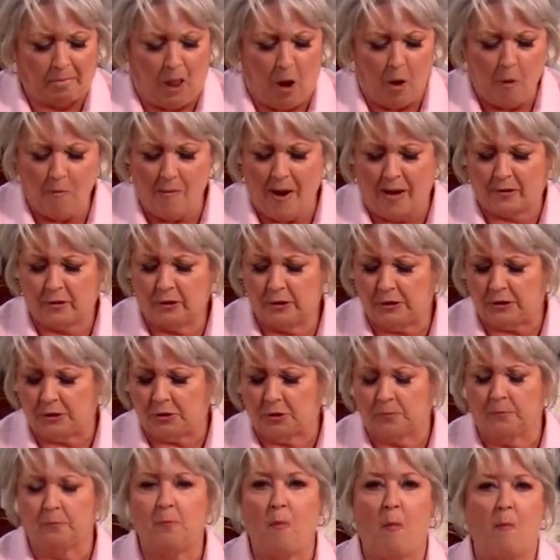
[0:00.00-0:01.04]
Oh my
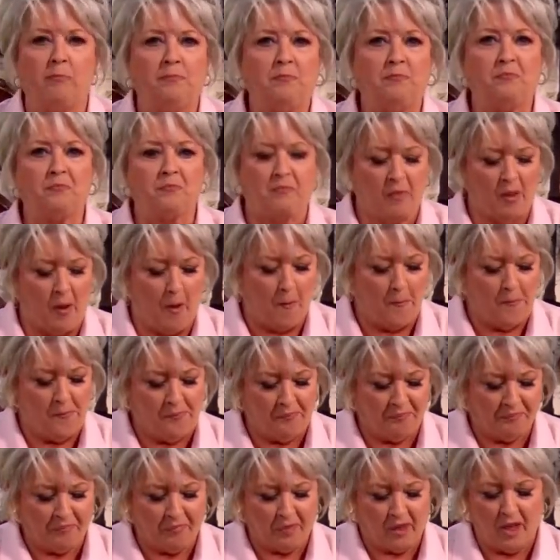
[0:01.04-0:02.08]
goodness.
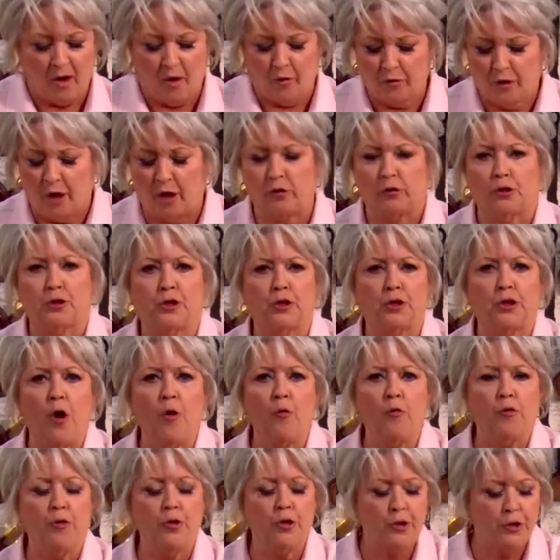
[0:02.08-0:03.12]
They are so
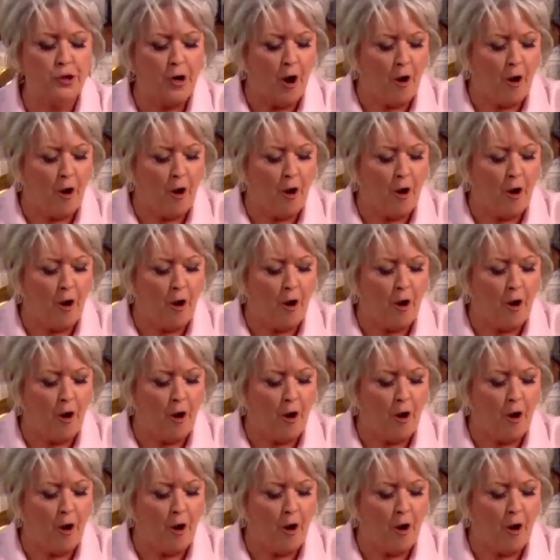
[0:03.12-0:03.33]
good,